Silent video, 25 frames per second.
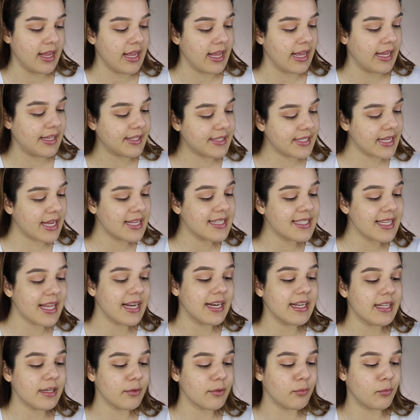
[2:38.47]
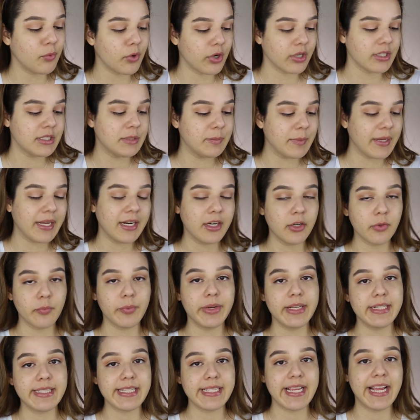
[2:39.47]
It says that it works better
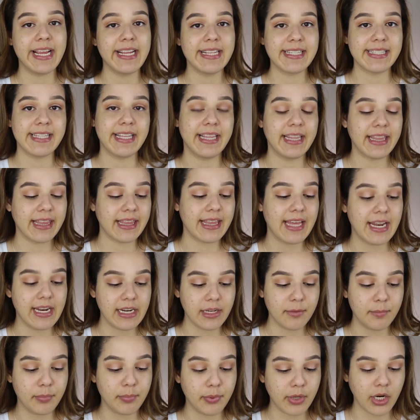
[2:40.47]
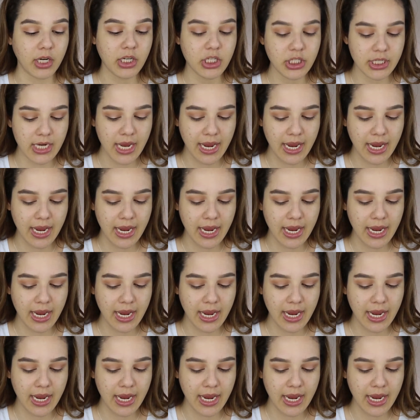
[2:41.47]
with a synthetic brush.